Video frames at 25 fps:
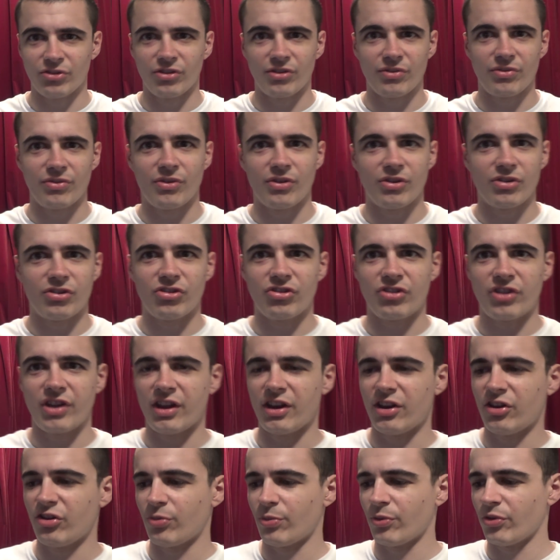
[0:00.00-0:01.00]
So I thought I'd just
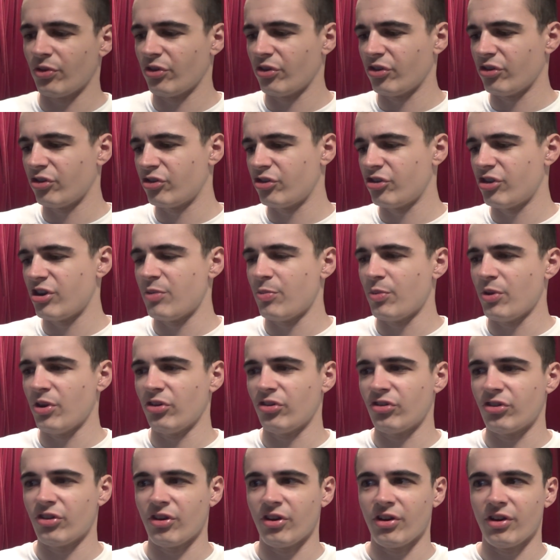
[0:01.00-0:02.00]
get this one because it's
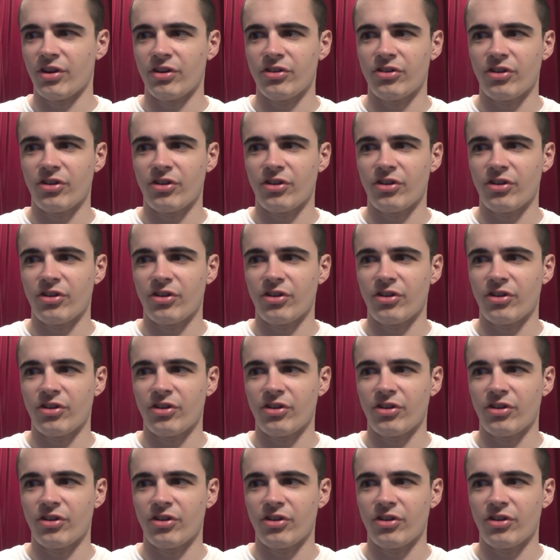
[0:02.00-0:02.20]
cheapest and I